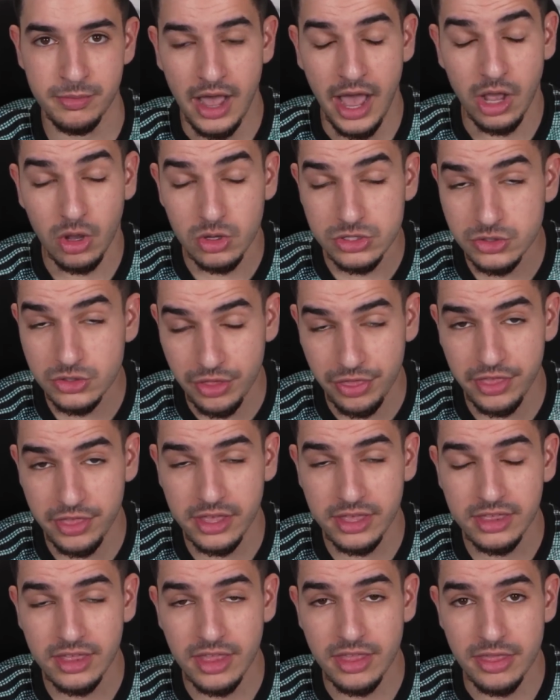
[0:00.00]
I also
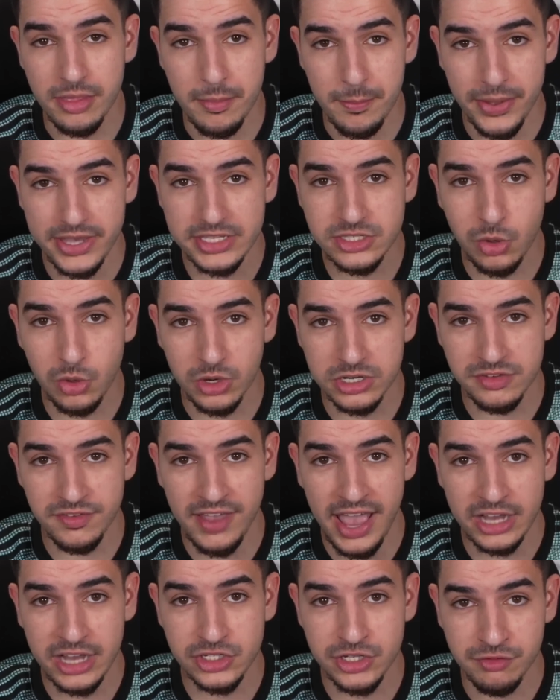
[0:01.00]
think the best course of
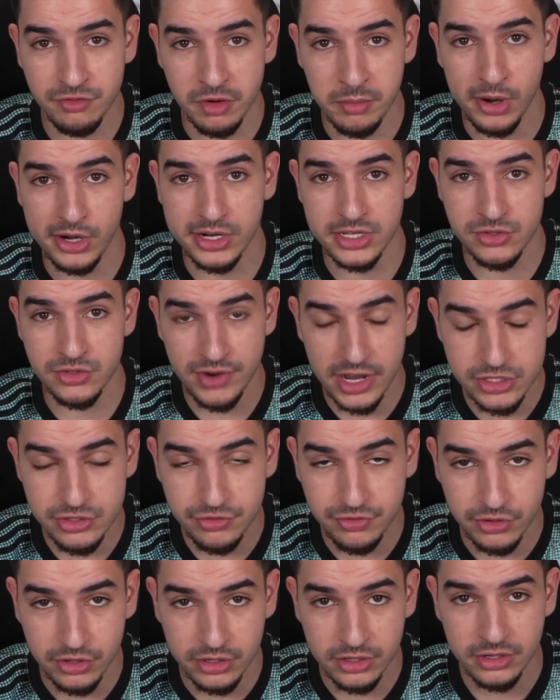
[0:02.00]
action for Marcus
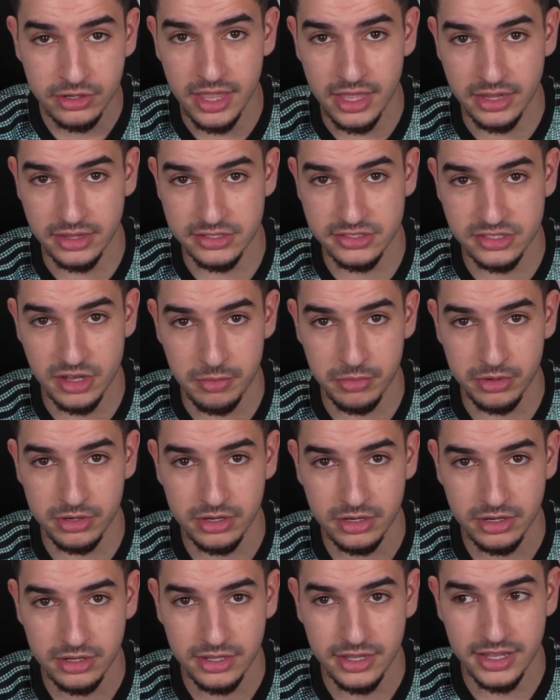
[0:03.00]
Rashford in the summer
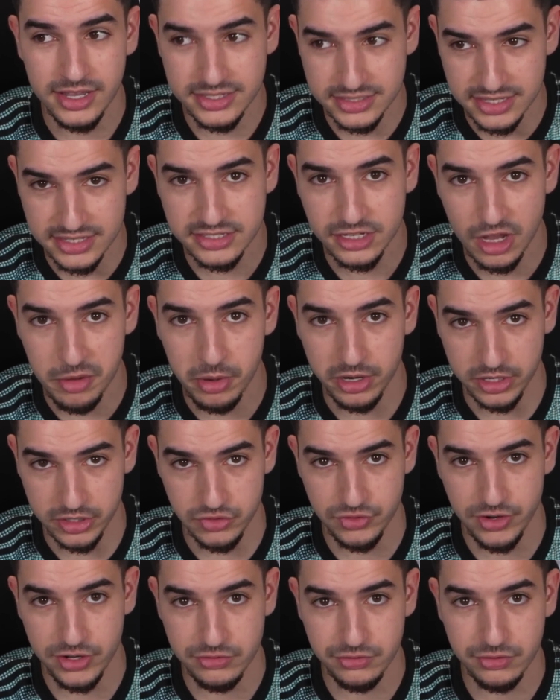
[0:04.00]
is to sell Marcus
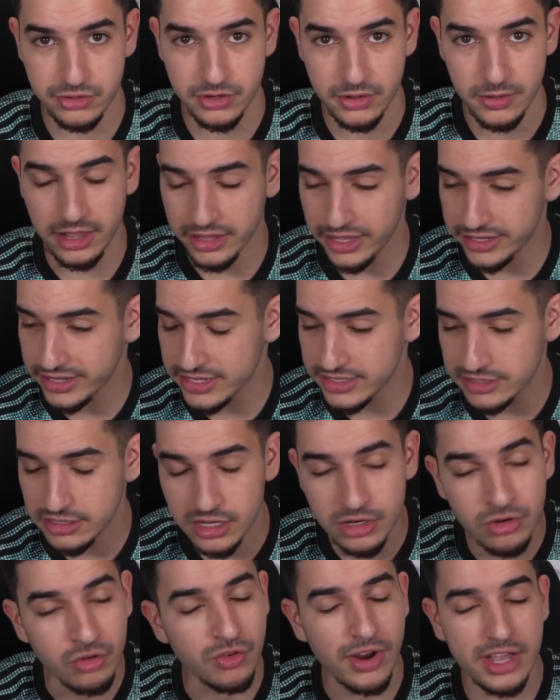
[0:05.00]
Rashford. Like I
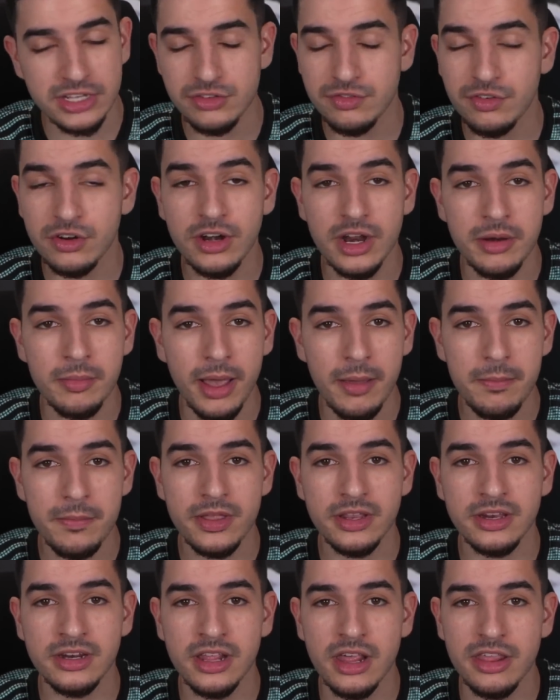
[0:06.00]
said, Rashford, in my
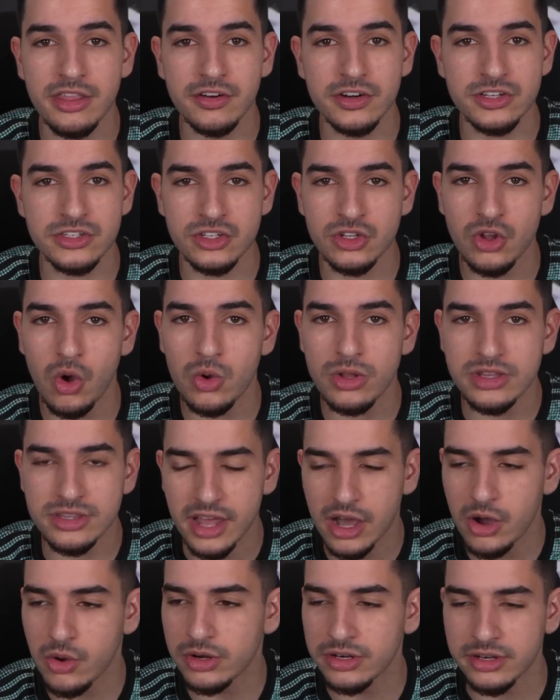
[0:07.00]
opinion, there is no
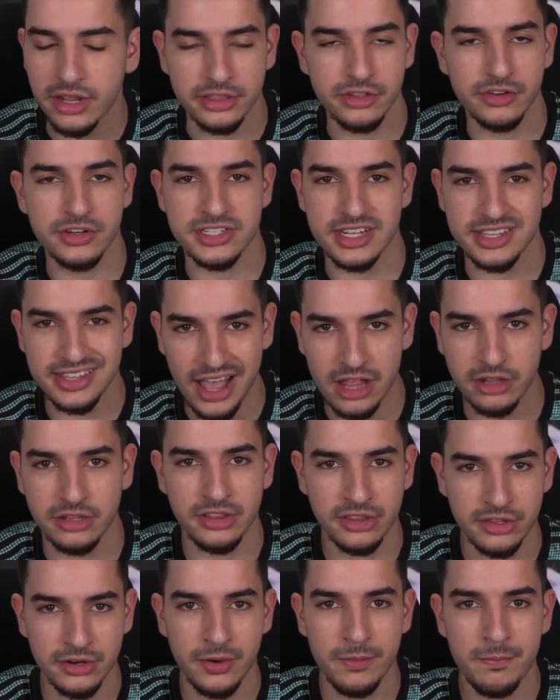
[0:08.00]
doubt that there is a
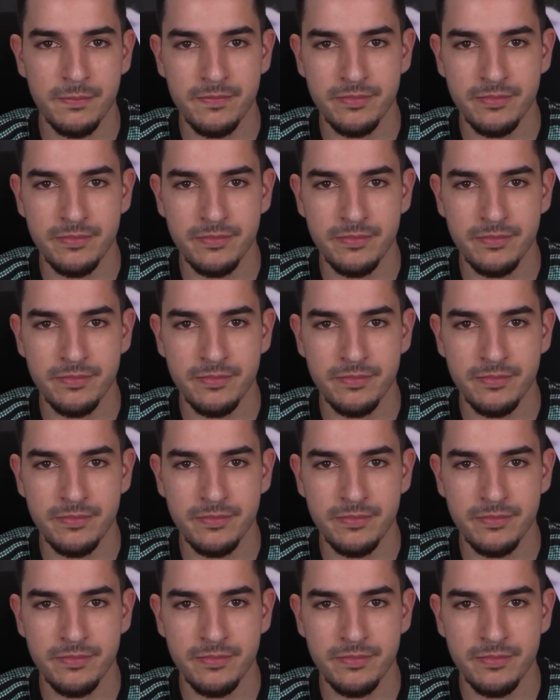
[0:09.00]
talent there.